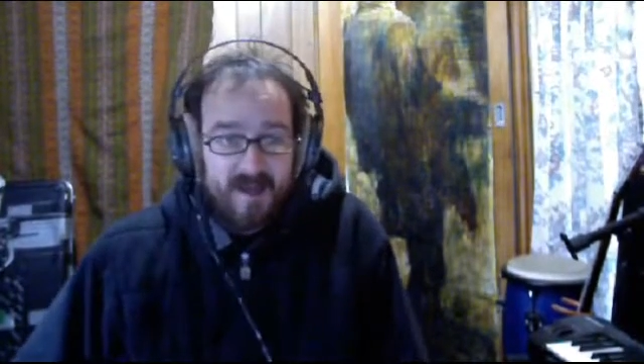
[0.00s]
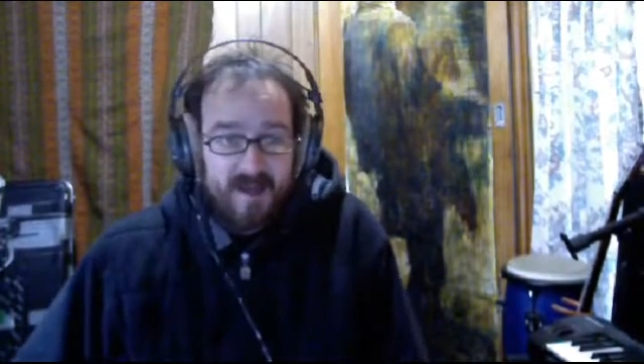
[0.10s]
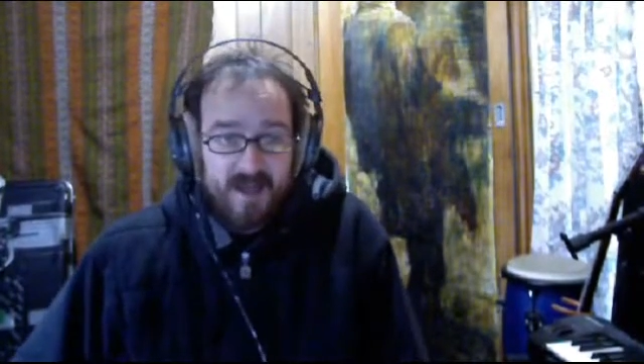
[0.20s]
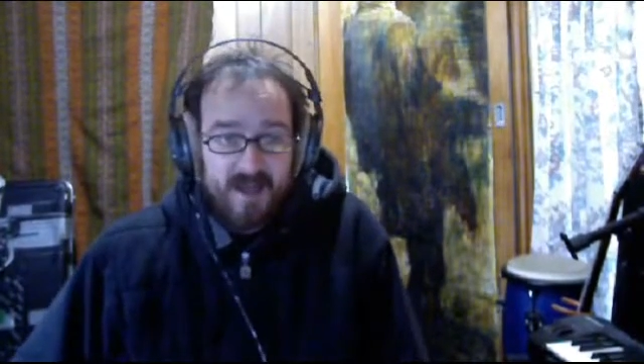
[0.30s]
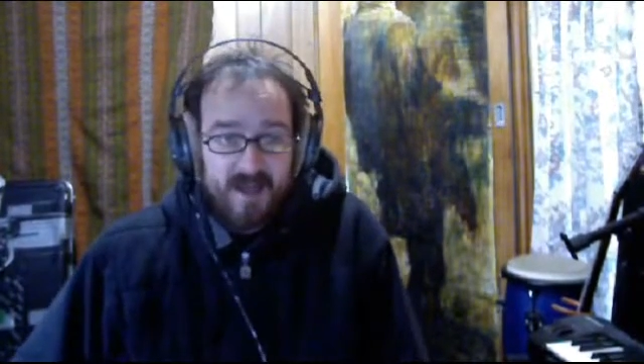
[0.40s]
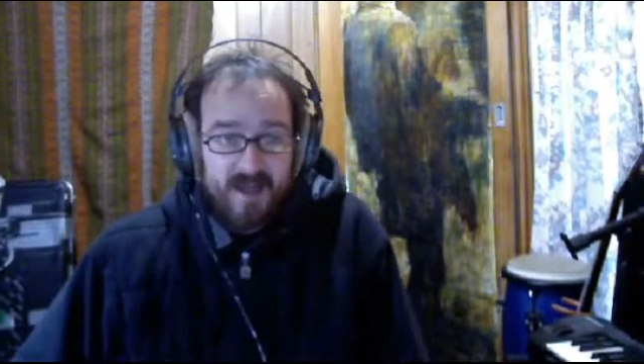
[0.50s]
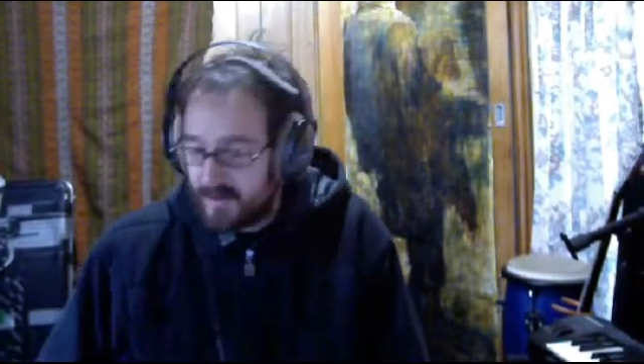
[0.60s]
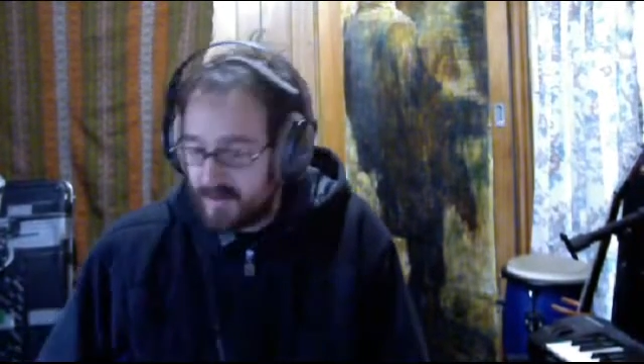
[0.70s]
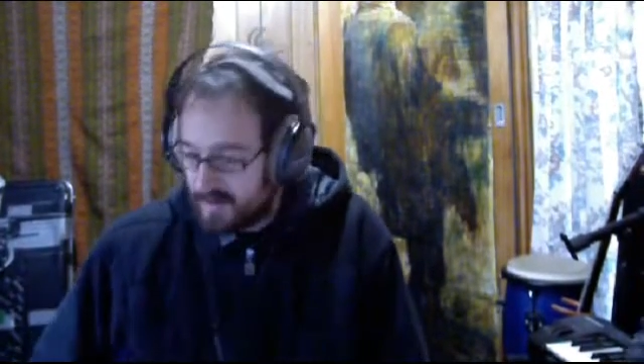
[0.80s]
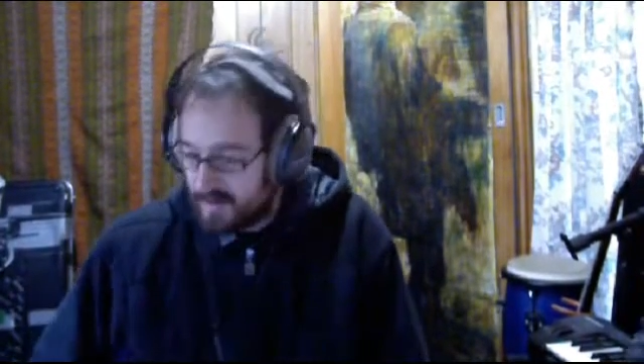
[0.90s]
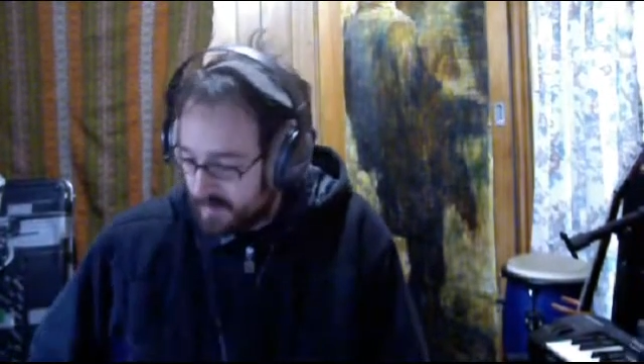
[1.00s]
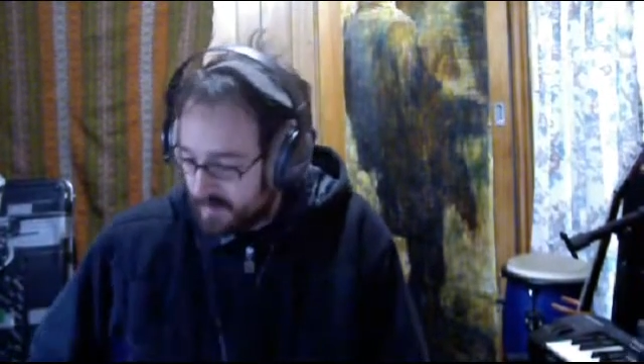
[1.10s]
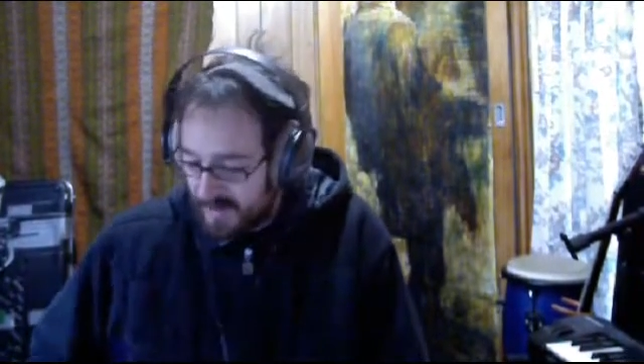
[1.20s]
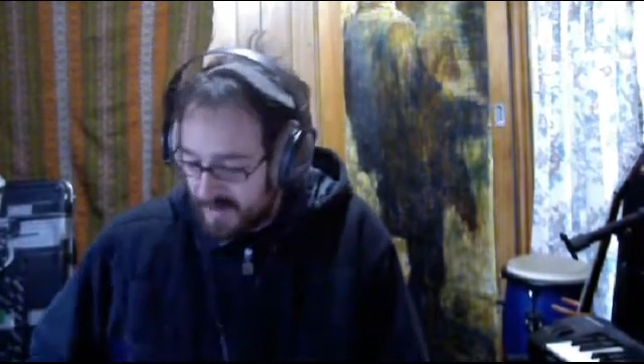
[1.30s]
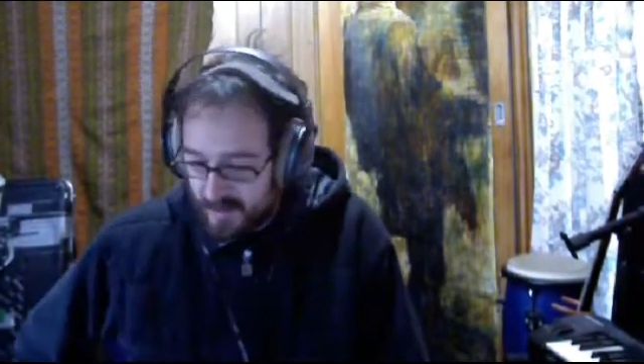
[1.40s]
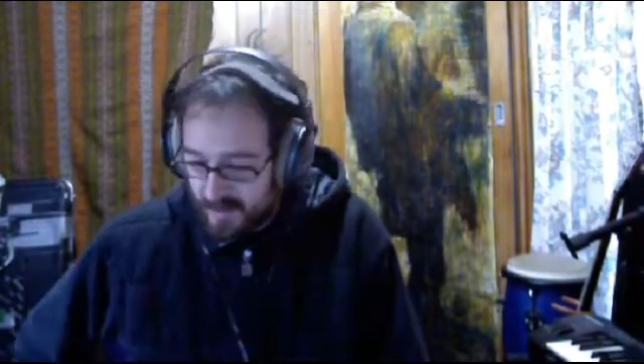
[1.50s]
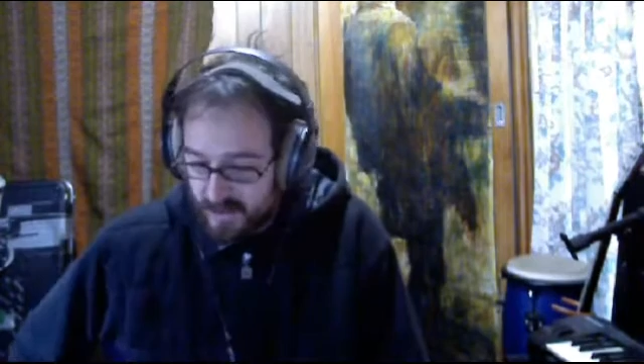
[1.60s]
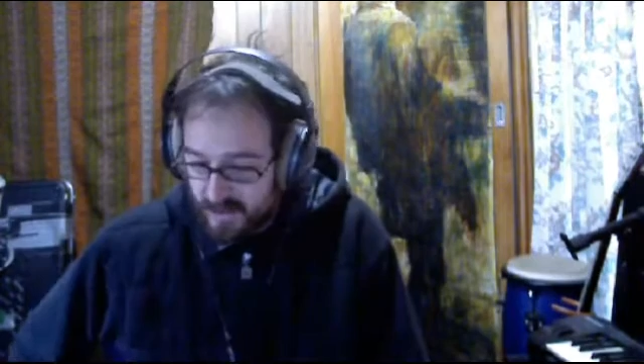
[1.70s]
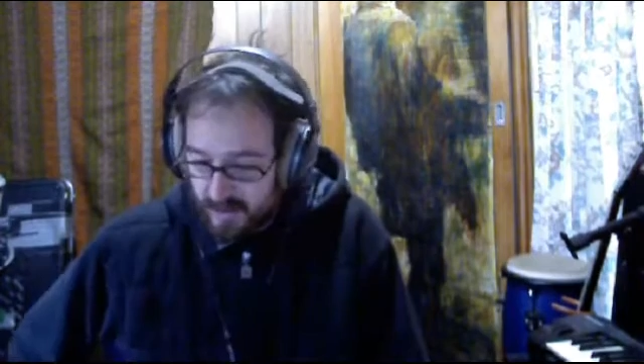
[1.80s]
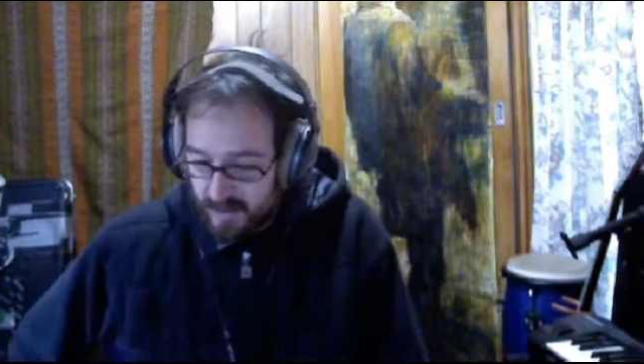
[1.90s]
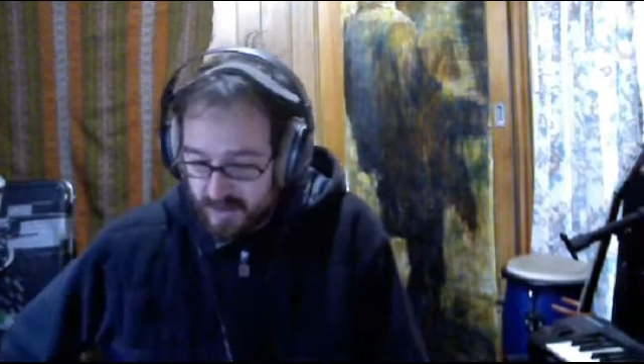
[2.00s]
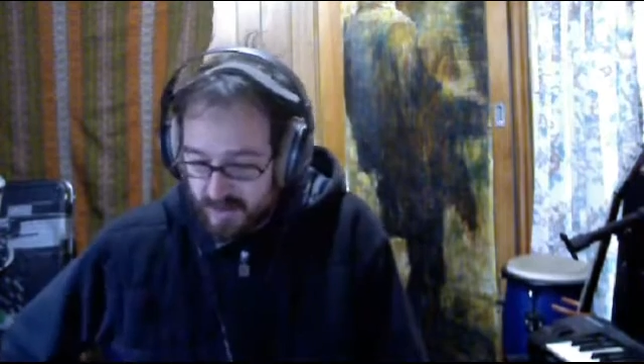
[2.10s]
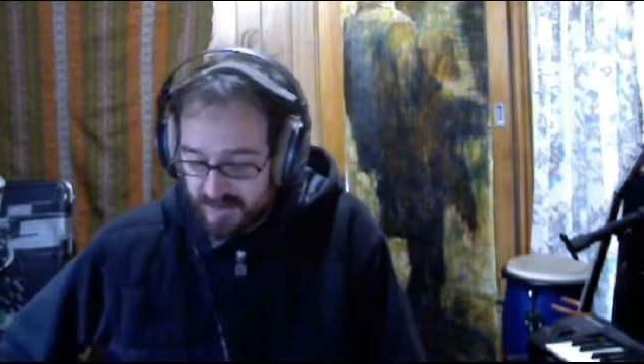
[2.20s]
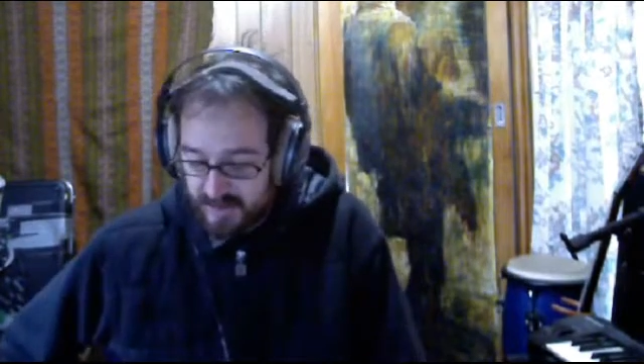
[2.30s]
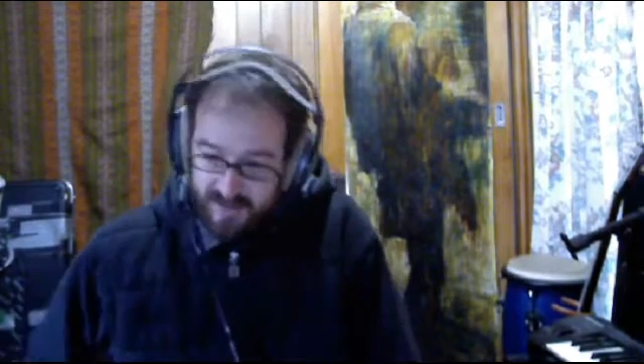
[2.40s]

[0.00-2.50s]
And what else? There's planetarium shows